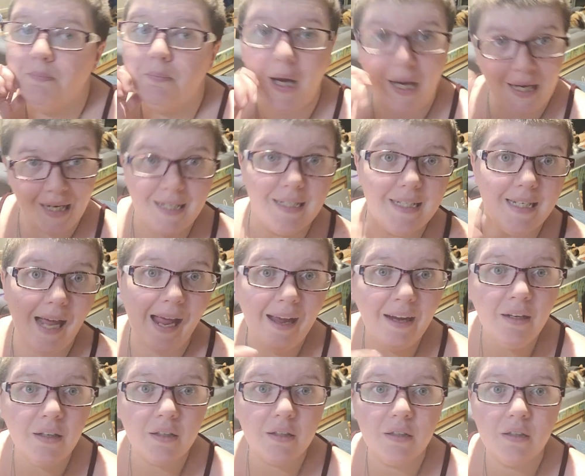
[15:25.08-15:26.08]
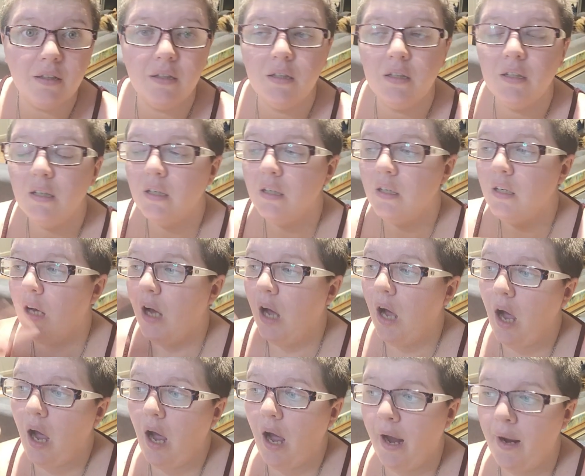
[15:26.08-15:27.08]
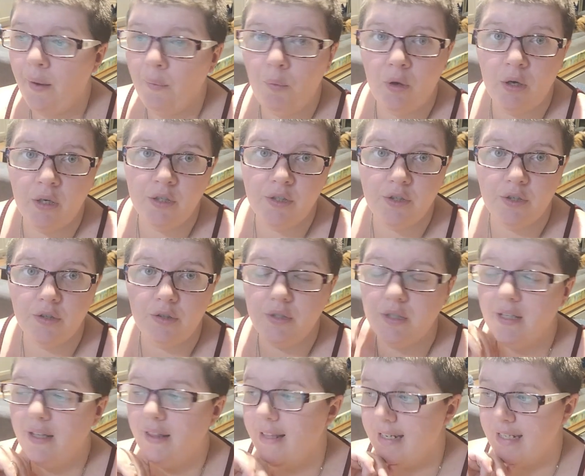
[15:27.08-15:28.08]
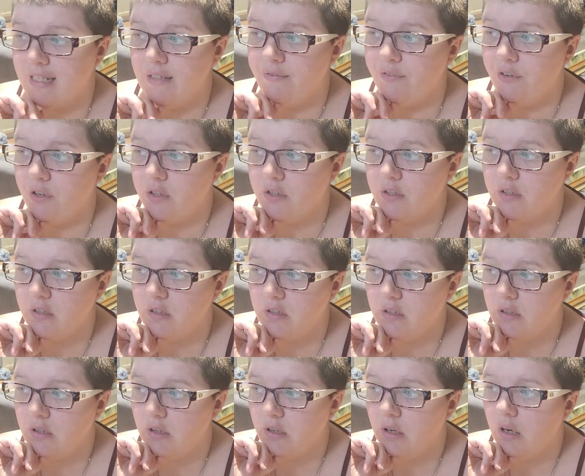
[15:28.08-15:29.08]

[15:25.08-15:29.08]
buy a deck, I want to turn to this first.